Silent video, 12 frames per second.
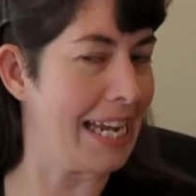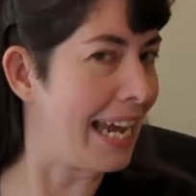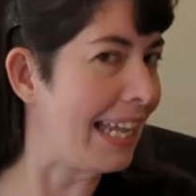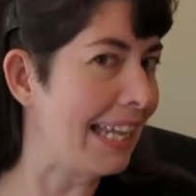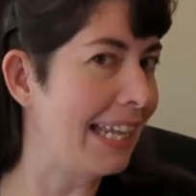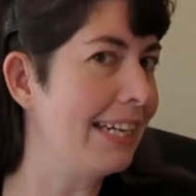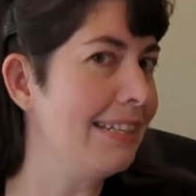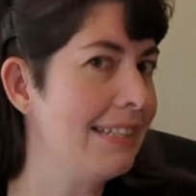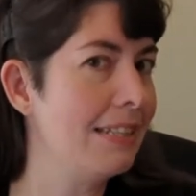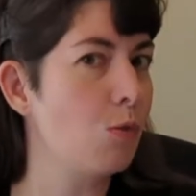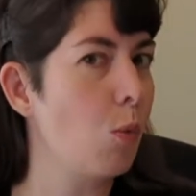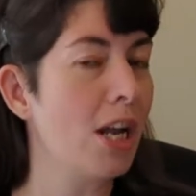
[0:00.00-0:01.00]
at
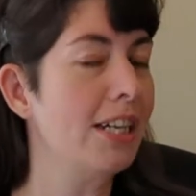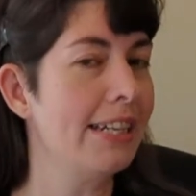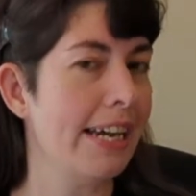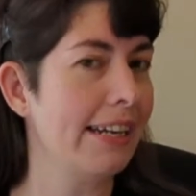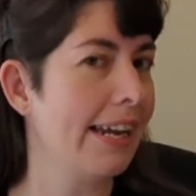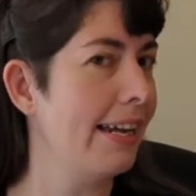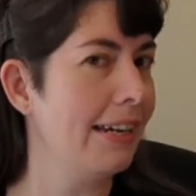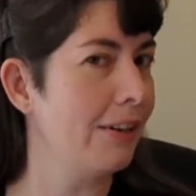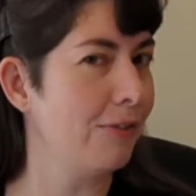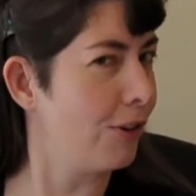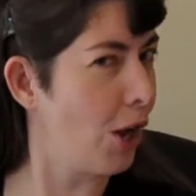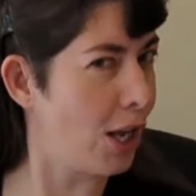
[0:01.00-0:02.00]
least 1 decade,
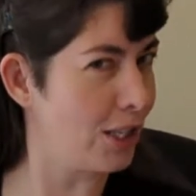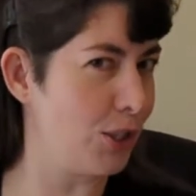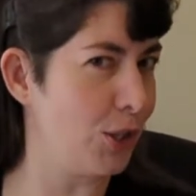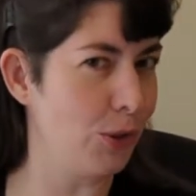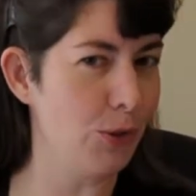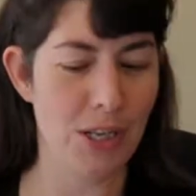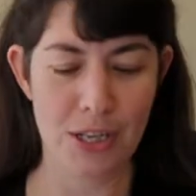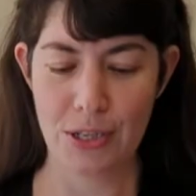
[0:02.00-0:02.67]
if not 2.